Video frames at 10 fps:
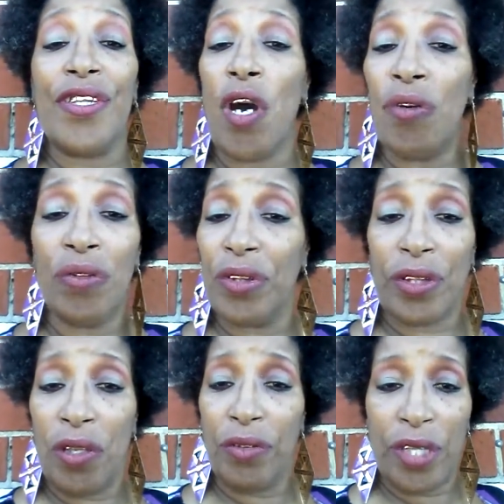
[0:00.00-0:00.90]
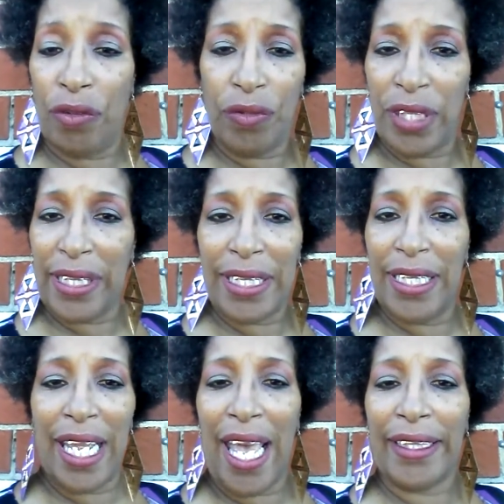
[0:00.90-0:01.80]
Don't listen
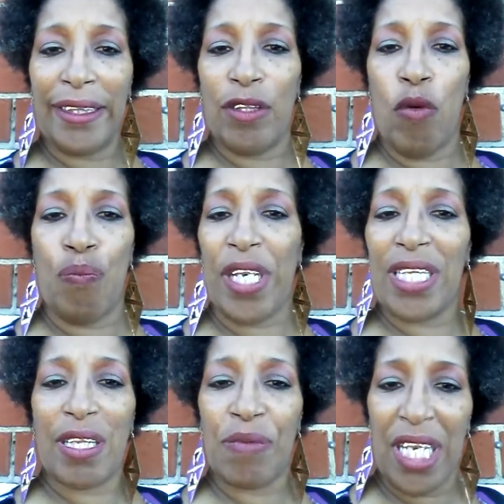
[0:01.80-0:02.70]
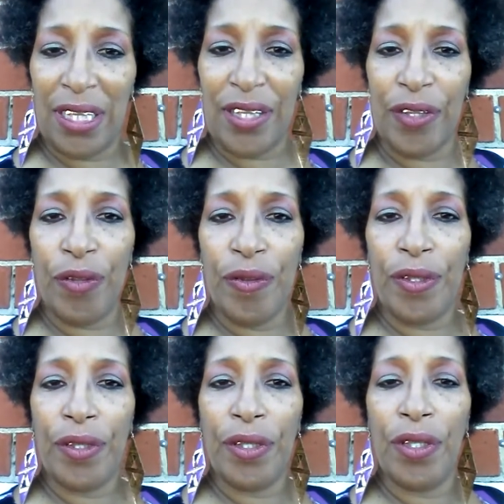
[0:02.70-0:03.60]
to that, because I'm telling you,
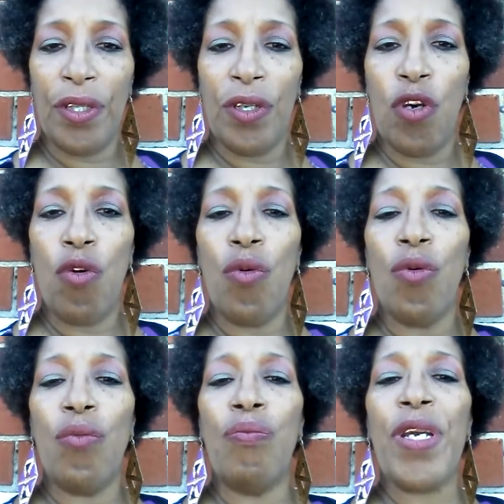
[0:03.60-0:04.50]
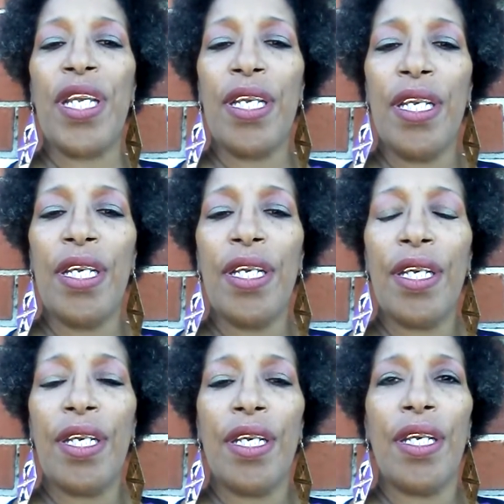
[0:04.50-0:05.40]
be
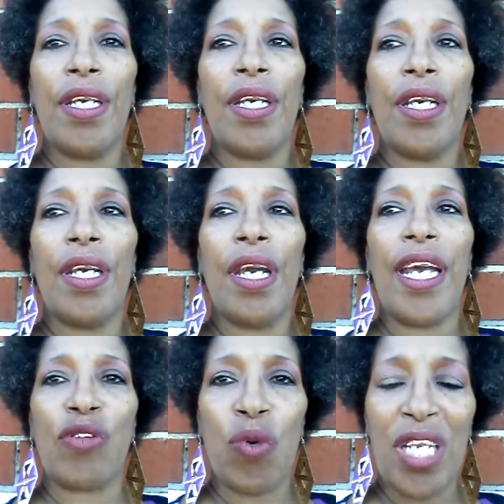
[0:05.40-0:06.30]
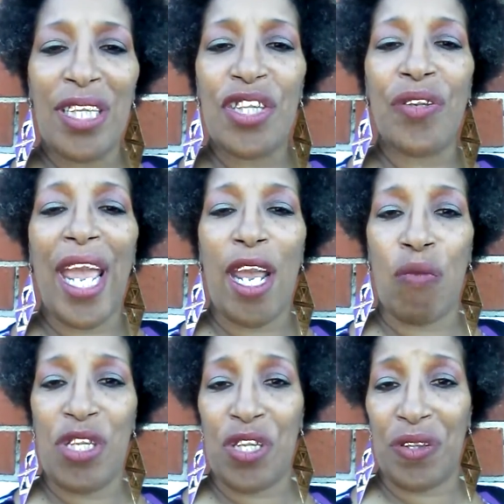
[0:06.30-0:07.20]
as real as you
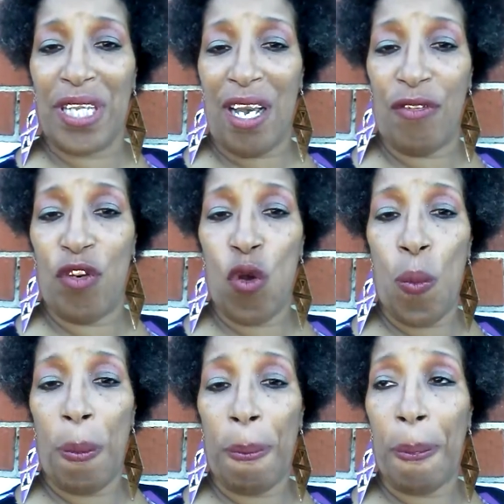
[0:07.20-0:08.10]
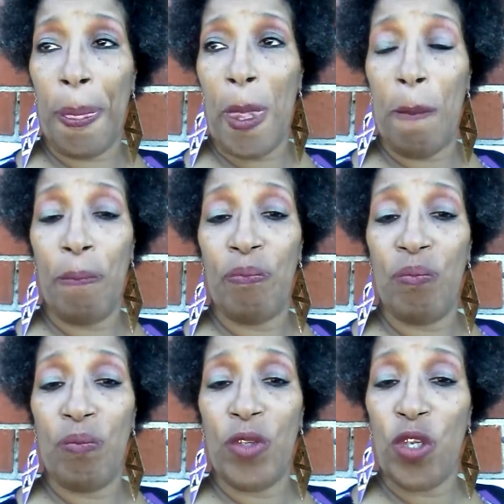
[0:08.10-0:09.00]
can with yourself
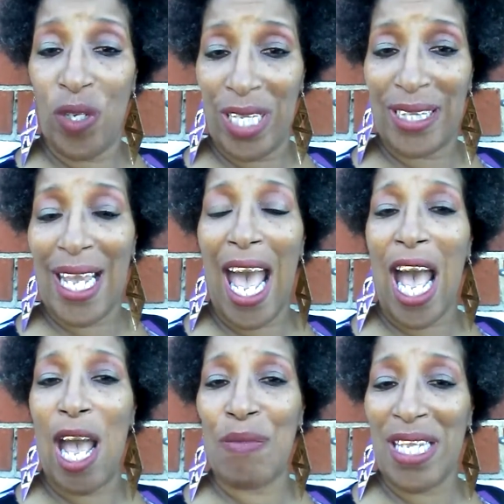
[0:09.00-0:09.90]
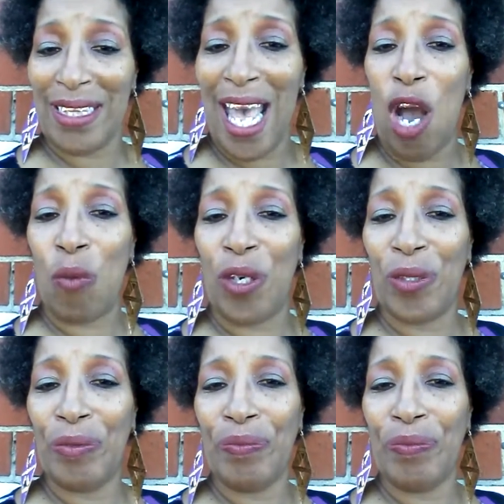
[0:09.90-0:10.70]
during this time and this hour.